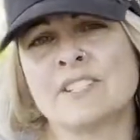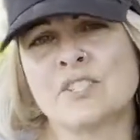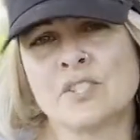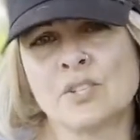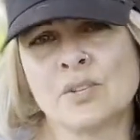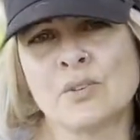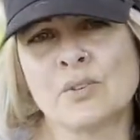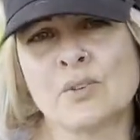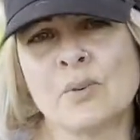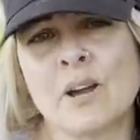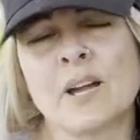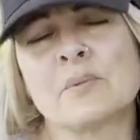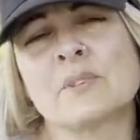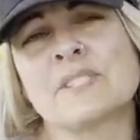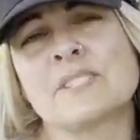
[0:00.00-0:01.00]
two,
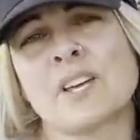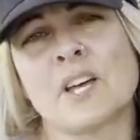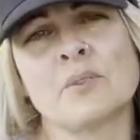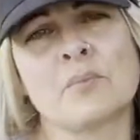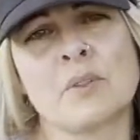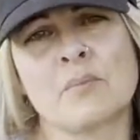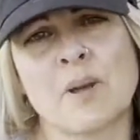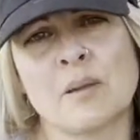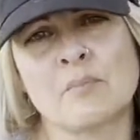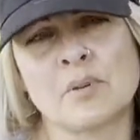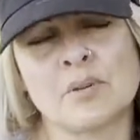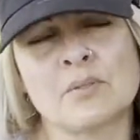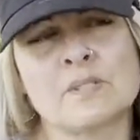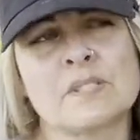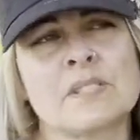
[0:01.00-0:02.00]
I was done with my
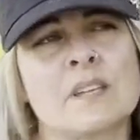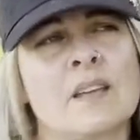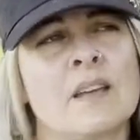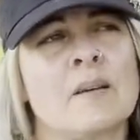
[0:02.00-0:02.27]
boots.